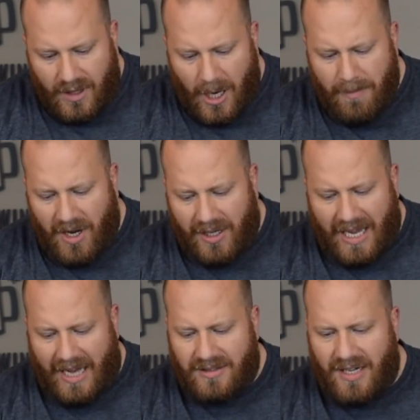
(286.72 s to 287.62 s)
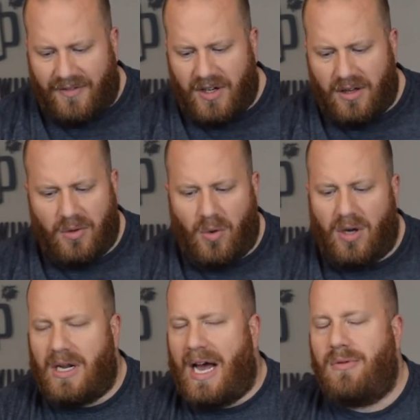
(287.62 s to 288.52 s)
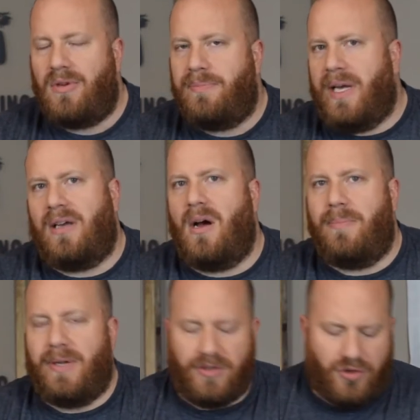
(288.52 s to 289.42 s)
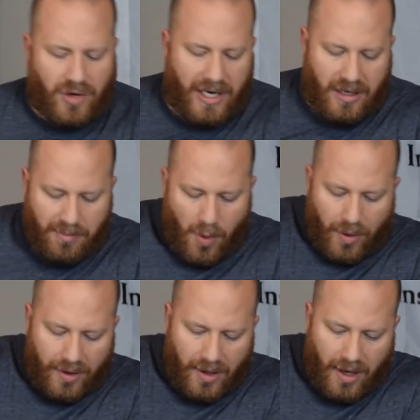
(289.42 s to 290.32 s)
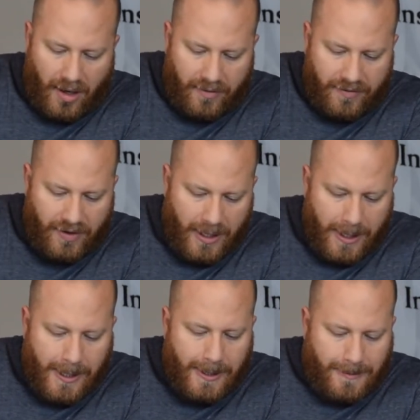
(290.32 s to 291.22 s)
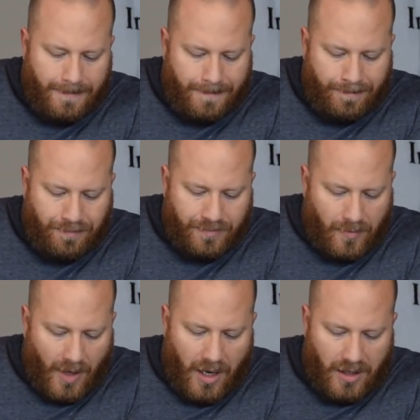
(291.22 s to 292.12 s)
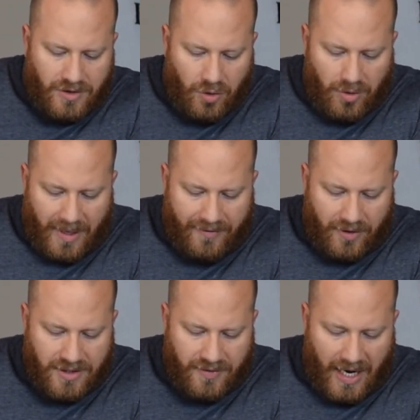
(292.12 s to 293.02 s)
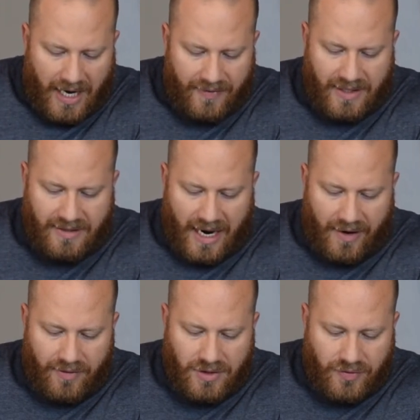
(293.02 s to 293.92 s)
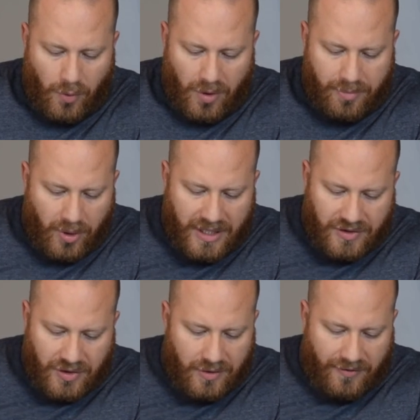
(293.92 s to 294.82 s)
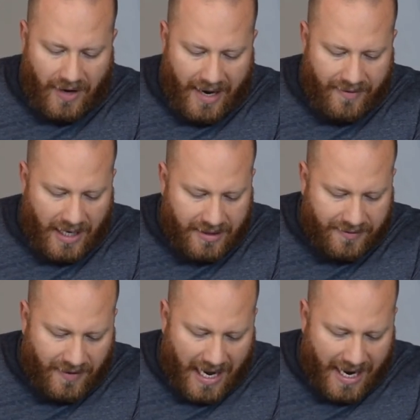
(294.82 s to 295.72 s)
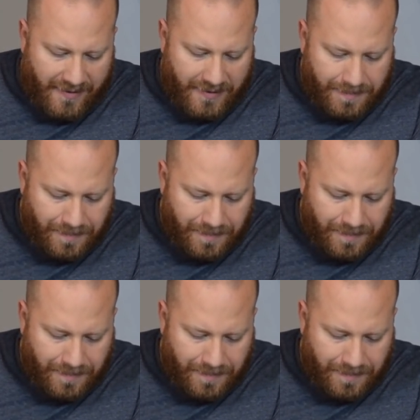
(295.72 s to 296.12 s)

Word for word: But yeah, definitely one I would pick up and drink more of. Two of my friends have had this, average 4.25 out of 5.